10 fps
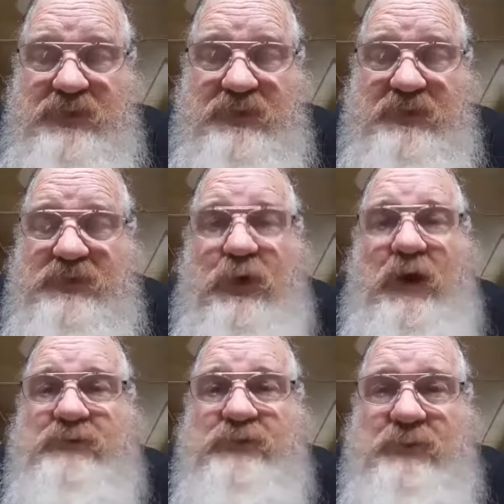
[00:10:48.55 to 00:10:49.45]
Do it. Go
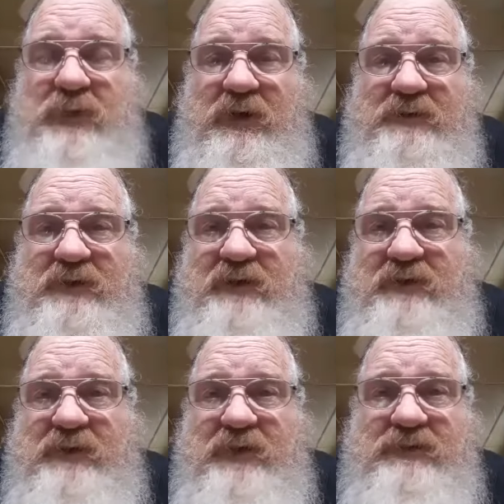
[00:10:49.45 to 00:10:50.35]
out to a park. Take
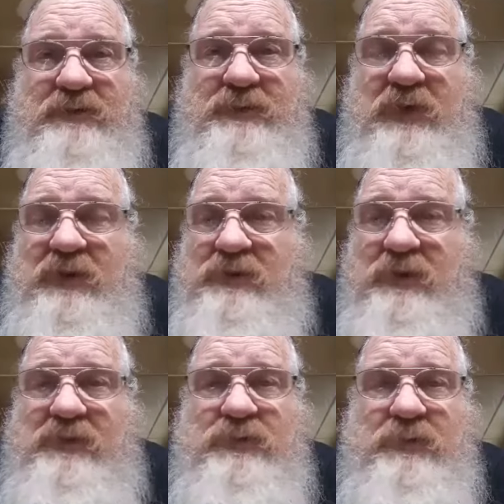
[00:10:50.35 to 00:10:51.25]
the kids to a park. Go
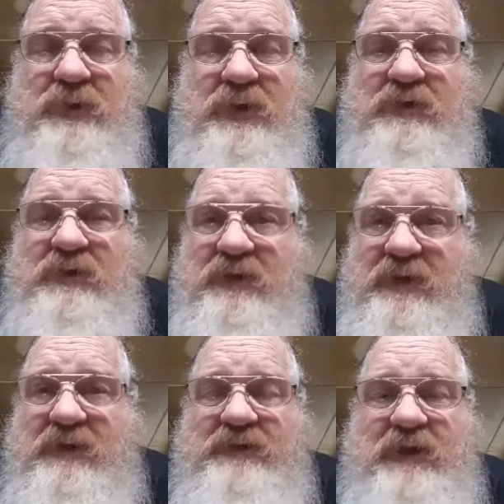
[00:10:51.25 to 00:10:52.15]
out to a park.
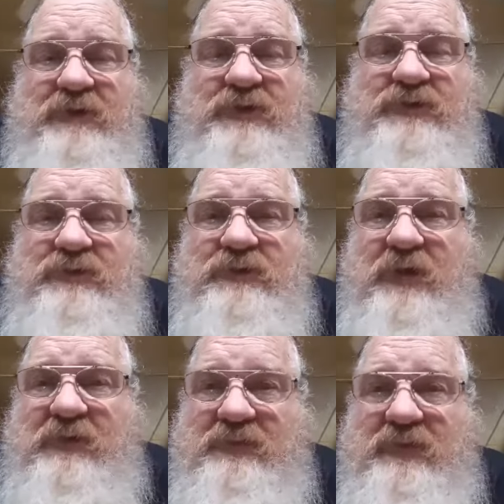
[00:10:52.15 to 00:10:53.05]
Take your shoes
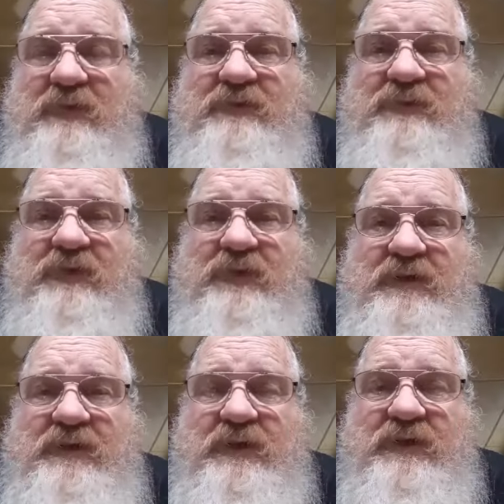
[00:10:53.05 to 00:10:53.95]
off. Feel
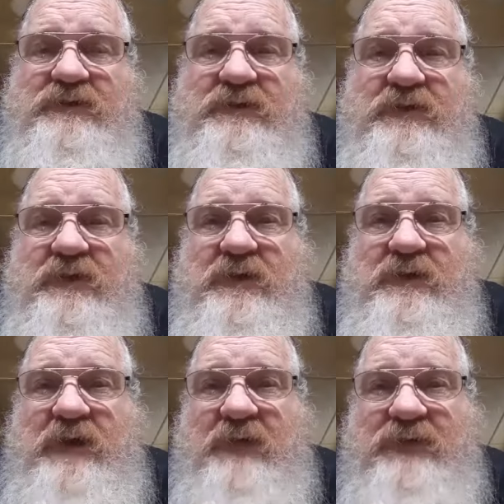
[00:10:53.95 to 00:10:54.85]
that connection.
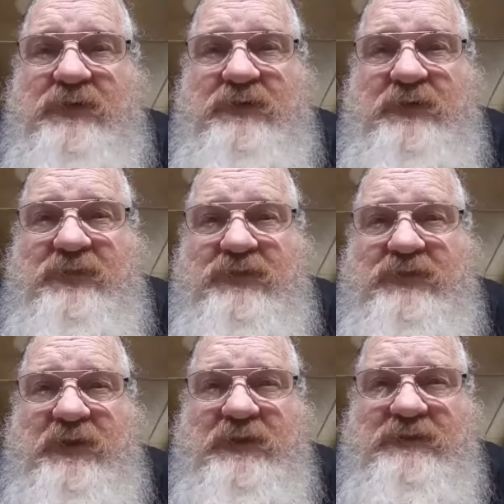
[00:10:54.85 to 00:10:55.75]
Now, if you're if you're
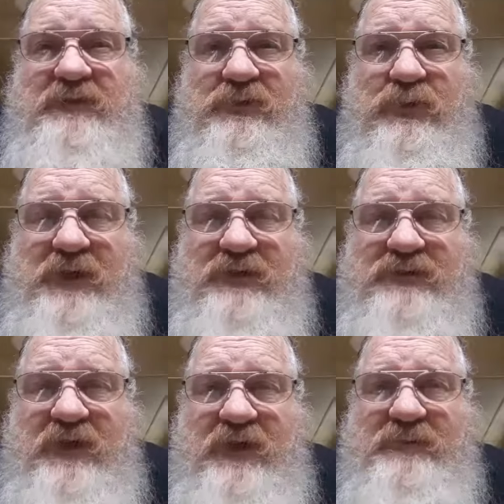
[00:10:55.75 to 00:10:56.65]
seeing this in the winter
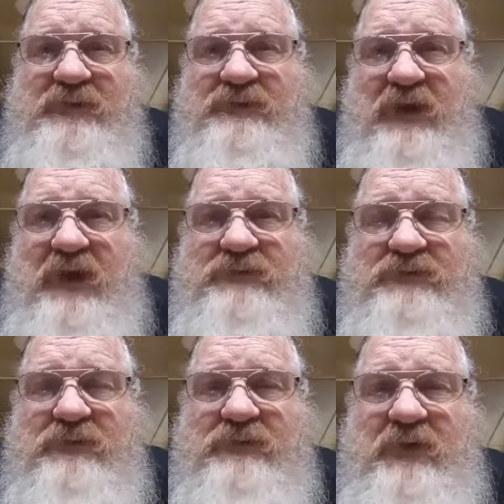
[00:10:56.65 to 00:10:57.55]
time and there's ice
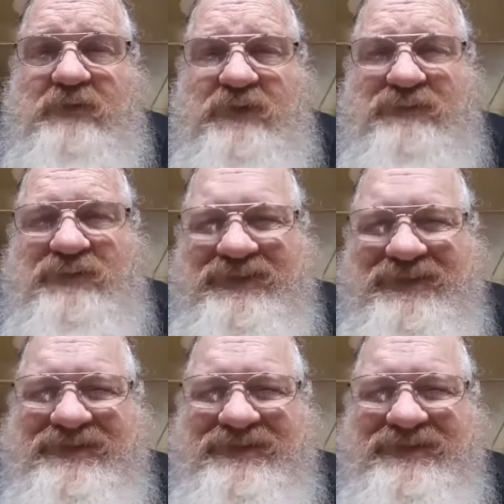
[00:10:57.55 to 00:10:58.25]
over everything, well, you